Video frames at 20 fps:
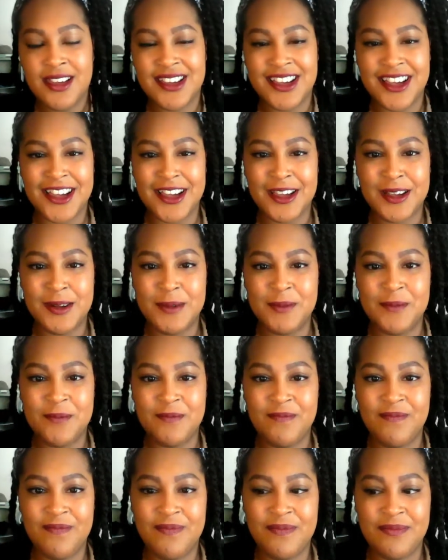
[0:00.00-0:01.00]

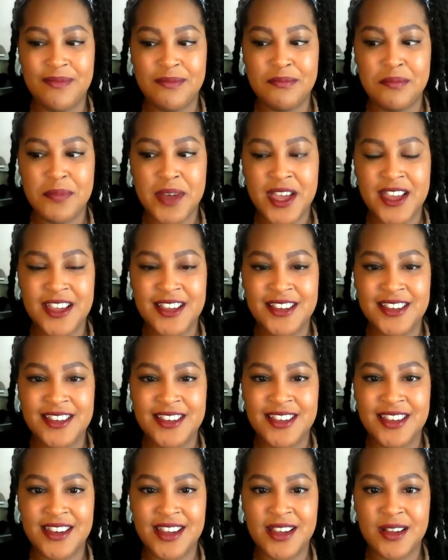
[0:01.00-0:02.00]
But,
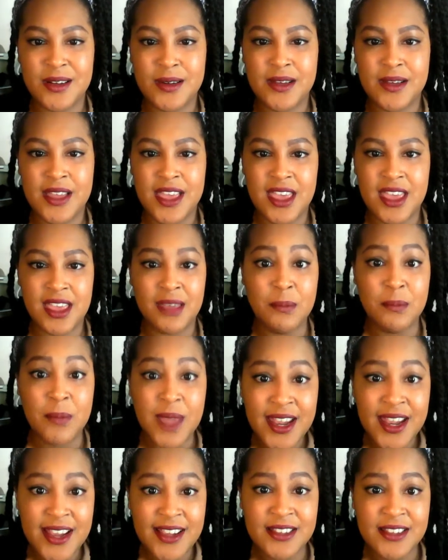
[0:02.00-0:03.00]

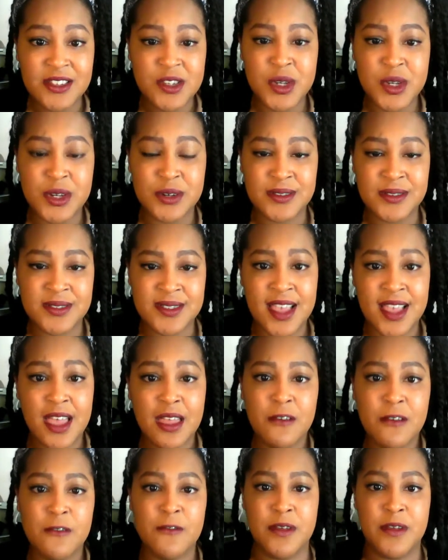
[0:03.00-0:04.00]
admit it to
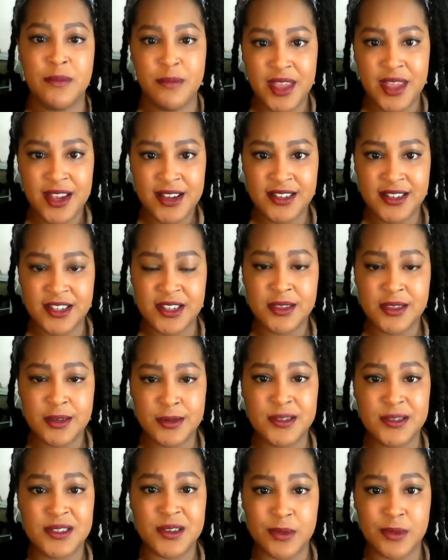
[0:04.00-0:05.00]
yourself, admit it to
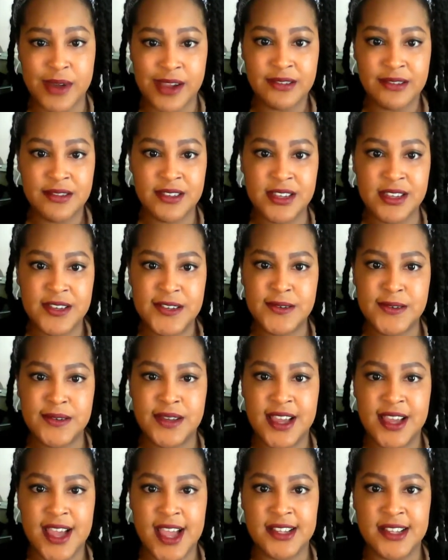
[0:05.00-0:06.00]
those around
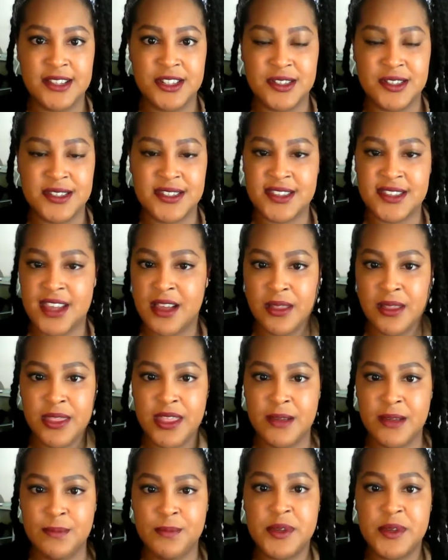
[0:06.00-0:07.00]
you, and just tell
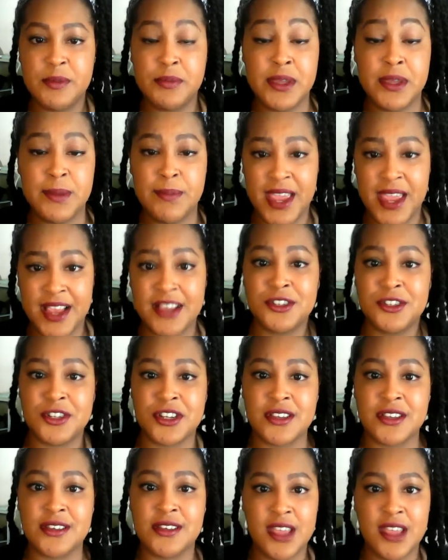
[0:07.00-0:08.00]
them to be
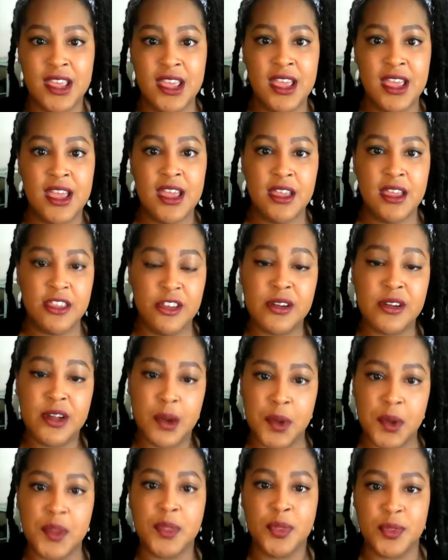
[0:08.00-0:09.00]
patient. You're
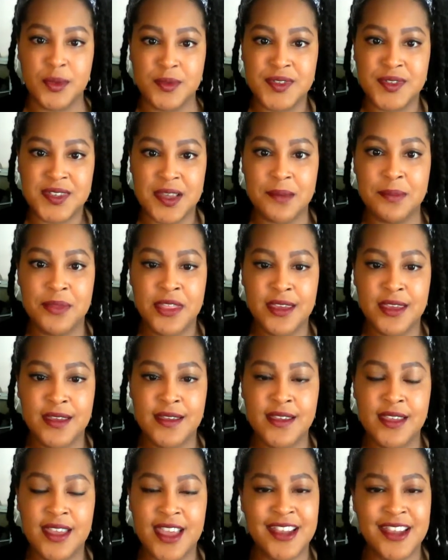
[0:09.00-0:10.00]
going through
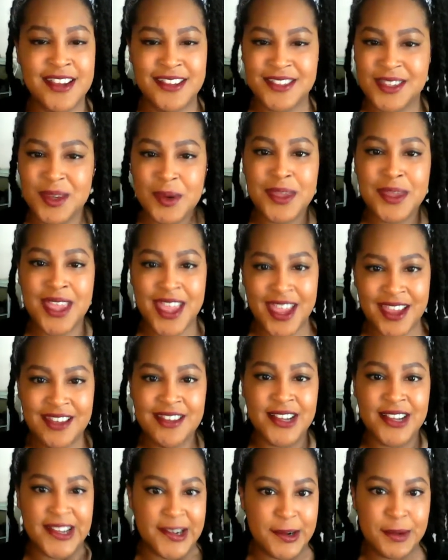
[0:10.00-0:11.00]
something, and it's okay
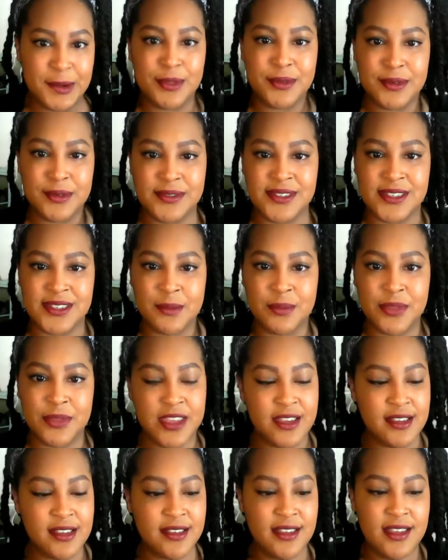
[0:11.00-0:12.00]
to go through
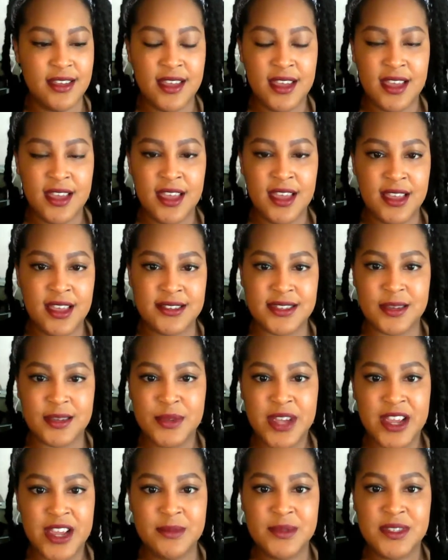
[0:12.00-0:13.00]
something.
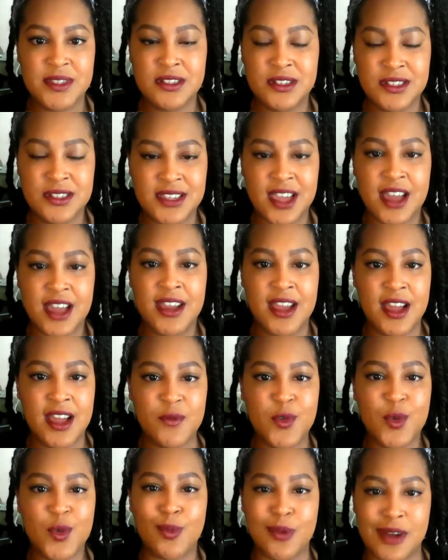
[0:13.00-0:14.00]
Sometimes you just kind of
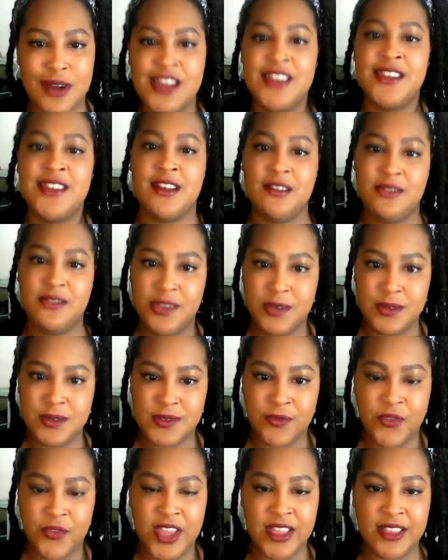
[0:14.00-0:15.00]
have to ride out
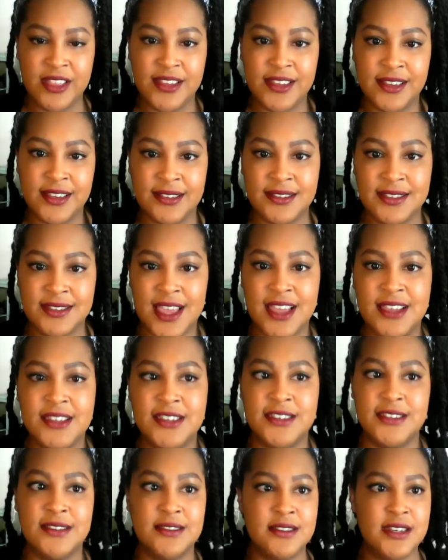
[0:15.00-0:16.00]
those feelings
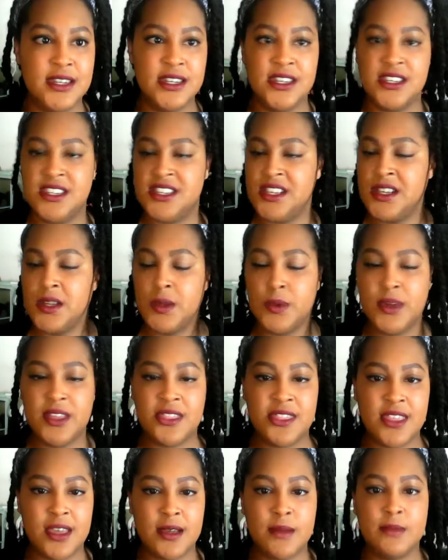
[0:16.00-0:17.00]
and deal
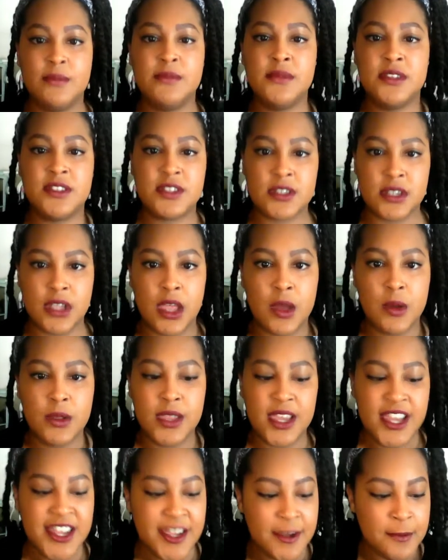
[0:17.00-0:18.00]
with them
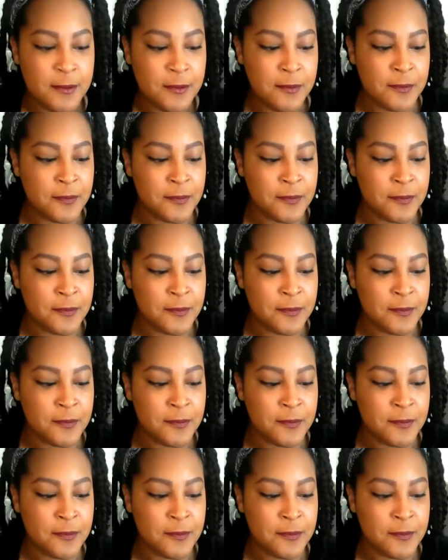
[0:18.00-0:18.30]
slowly.